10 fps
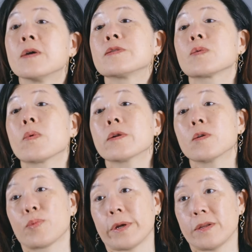So what
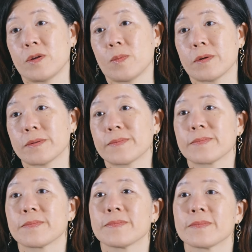are brain tumors?
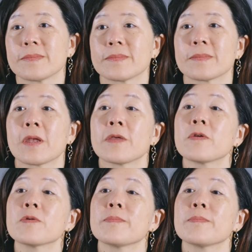There are